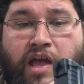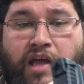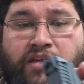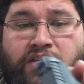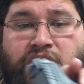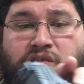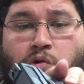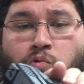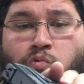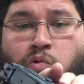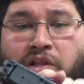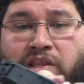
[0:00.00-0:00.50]
And
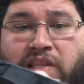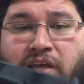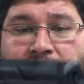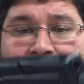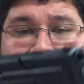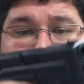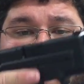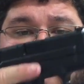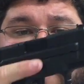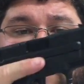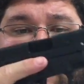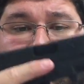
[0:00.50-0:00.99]
so what that
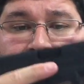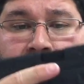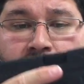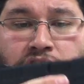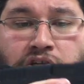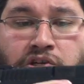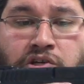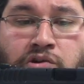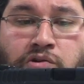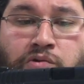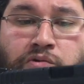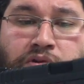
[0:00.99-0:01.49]
allows you
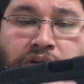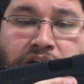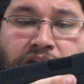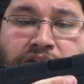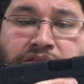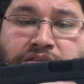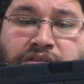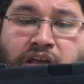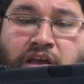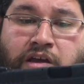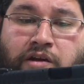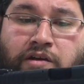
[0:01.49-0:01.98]
to do
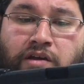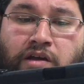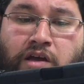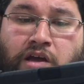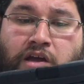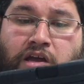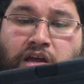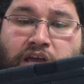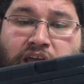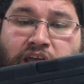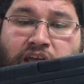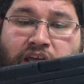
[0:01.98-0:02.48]
is that
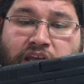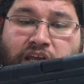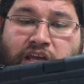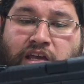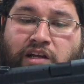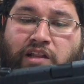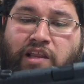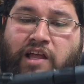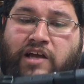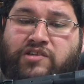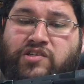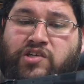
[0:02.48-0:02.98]

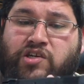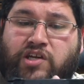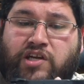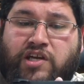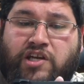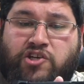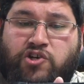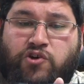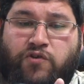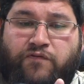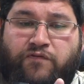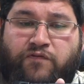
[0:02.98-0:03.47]
it allows you to
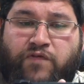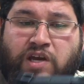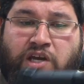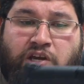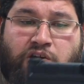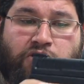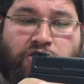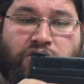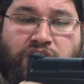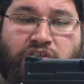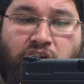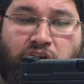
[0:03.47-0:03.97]
get your
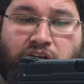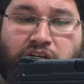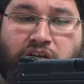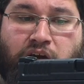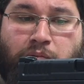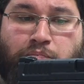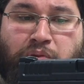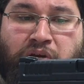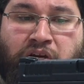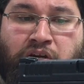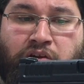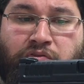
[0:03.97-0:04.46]
finger tucked
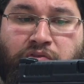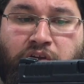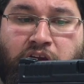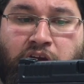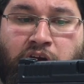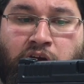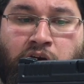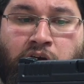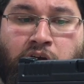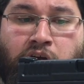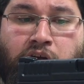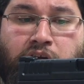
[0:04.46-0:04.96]
up into
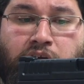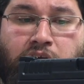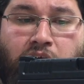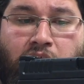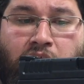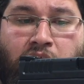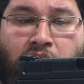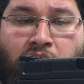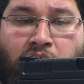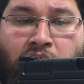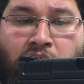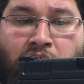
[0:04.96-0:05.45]
there
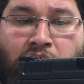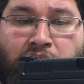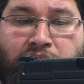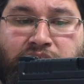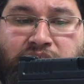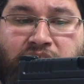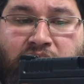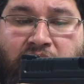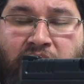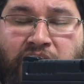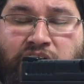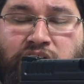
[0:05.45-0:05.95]

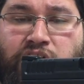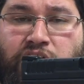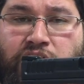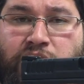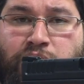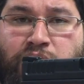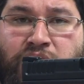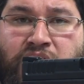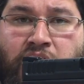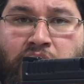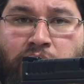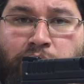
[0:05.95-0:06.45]
to
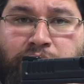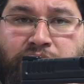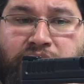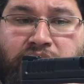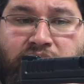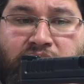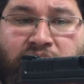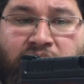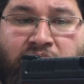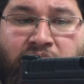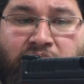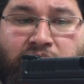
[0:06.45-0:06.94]
actually be able to
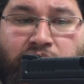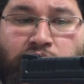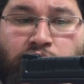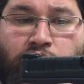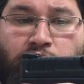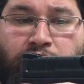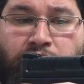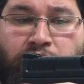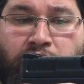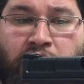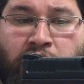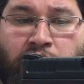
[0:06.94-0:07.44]
get
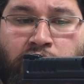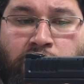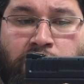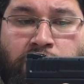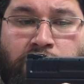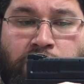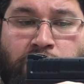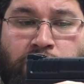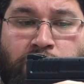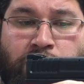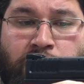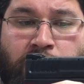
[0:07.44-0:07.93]
your
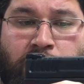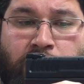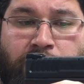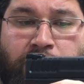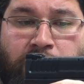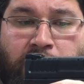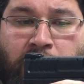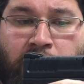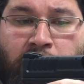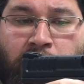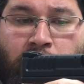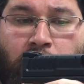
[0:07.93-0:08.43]
trigger
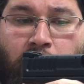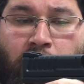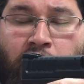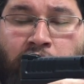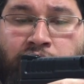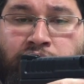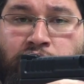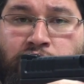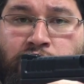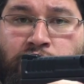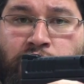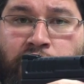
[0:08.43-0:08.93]
finger
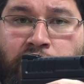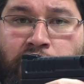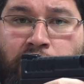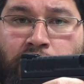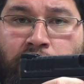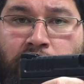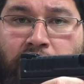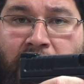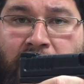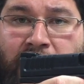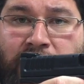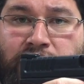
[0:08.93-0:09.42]
on the
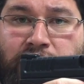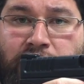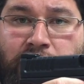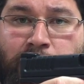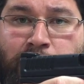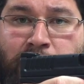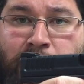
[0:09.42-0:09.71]
trigger actually